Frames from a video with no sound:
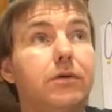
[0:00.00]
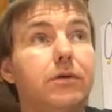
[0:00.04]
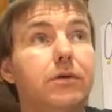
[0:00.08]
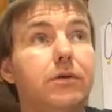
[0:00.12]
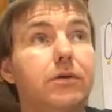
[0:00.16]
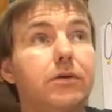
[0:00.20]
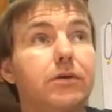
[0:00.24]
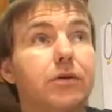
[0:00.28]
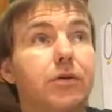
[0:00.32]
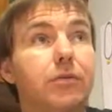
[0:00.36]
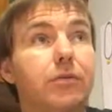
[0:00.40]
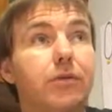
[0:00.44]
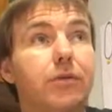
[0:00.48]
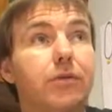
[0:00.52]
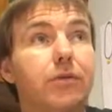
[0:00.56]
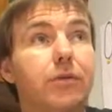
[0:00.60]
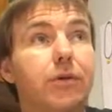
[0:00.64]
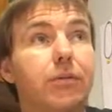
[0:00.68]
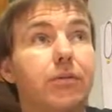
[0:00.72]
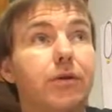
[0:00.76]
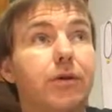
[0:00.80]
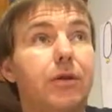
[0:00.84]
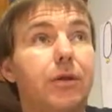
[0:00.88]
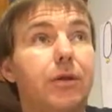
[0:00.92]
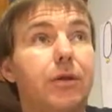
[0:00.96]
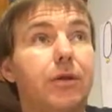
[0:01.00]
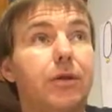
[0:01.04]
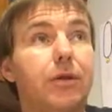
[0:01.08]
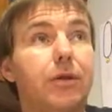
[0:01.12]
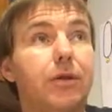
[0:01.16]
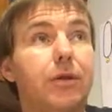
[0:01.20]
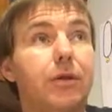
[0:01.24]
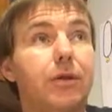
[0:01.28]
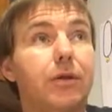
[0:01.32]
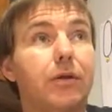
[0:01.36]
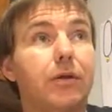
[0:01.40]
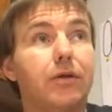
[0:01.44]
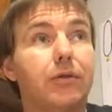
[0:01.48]
Get something maybe like
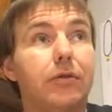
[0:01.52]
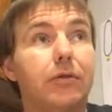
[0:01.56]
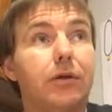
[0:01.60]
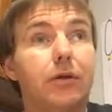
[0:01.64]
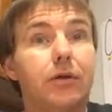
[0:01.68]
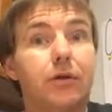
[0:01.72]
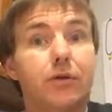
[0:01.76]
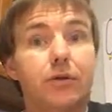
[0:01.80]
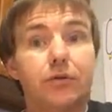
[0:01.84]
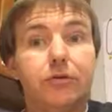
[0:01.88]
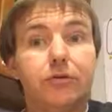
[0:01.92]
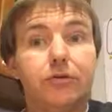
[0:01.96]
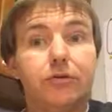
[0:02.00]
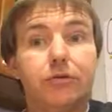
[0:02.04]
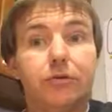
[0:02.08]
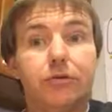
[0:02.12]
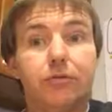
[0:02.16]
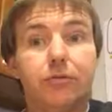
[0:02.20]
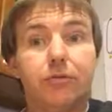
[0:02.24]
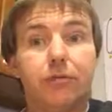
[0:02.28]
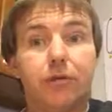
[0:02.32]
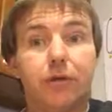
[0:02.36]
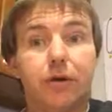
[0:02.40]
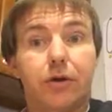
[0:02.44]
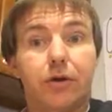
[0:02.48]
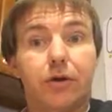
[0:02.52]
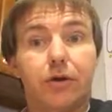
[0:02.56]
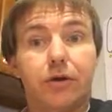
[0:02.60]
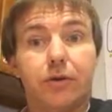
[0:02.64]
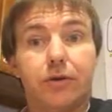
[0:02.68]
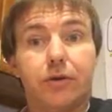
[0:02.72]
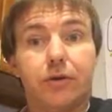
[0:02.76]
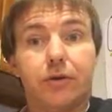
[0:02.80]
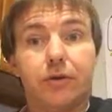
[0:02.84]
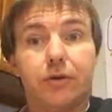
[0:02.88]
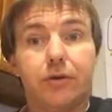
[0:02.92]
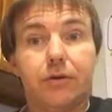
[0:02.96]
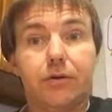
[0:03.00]
June bug,
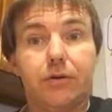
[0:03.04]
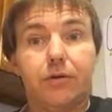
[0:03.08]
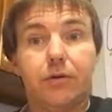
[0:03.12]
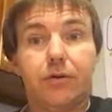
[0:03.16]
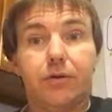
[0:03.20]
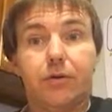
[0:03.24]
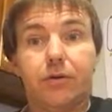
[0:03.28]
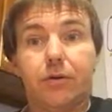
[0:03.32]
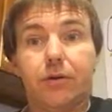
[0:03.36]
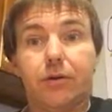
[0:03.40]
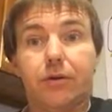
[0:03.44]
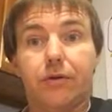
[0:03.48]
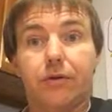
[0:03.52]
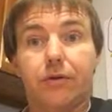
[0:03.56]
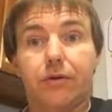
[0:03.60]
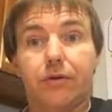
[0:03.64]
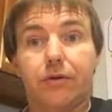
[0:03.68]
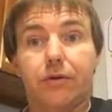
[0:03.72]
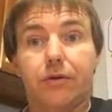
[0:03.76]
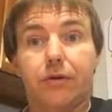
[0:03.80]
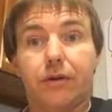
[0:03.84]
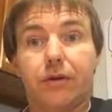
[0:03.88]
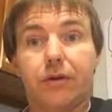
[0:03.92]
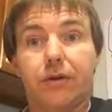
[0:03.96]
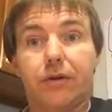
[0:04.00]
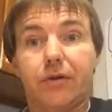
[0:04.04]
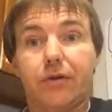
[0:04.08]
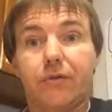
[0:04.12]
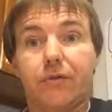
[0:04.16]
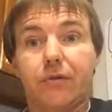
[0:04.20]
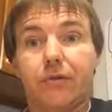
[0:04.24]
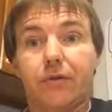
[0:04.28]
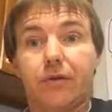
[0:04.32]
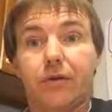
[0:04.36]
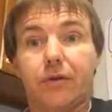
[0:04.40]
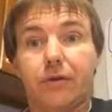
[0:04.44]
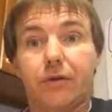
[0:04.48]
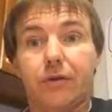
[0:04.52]
or if you have
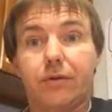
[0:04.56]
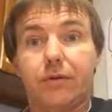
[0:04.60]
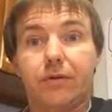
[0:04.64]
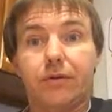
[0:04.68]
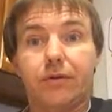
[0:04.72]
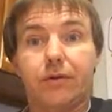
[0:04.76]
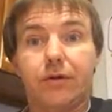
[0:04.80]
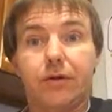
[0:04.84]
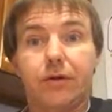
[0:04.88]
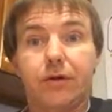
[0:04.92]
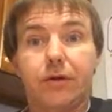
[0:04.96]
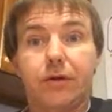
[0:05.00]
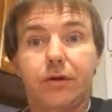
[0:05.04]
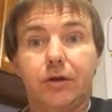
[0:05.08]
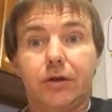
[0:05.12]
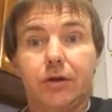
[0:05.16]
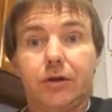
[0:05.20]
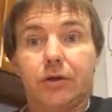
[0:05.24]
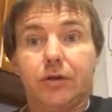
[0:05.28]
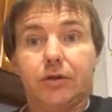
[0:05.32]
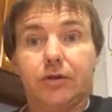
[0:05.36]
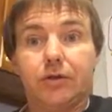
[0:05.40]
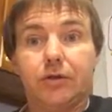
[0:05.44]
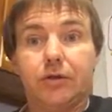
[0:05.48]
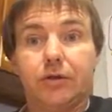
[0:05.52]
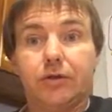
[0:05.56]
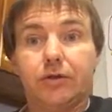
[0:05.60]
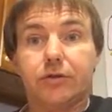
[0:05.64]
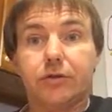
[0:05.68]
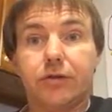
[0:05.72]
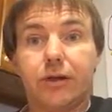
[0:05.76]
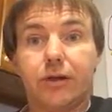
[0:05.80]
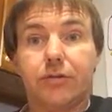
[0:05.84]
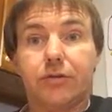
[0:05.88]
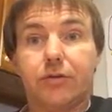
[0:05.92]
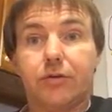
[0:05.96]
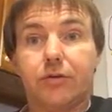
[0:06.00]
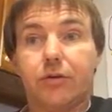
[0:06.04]
a certain
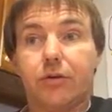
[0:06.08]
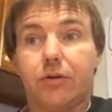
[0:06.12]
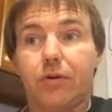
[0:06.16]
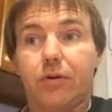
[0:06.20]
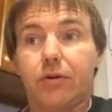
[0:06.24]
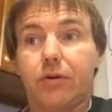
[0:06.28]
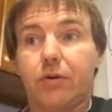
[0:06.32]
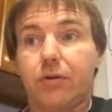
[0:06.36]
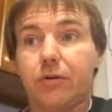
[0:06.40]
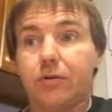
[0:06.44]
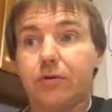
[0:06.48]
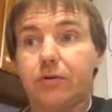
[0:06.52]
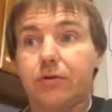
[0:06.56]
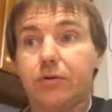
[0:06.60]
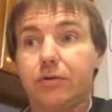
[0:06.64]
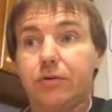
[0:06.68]
type of craw